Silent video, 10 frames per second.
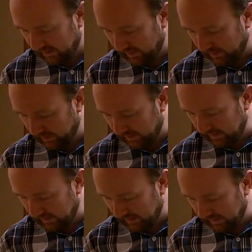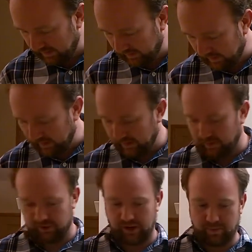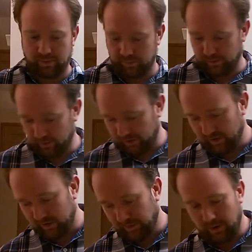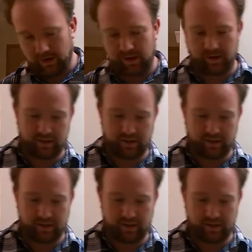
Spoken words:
to do is shake before pouring,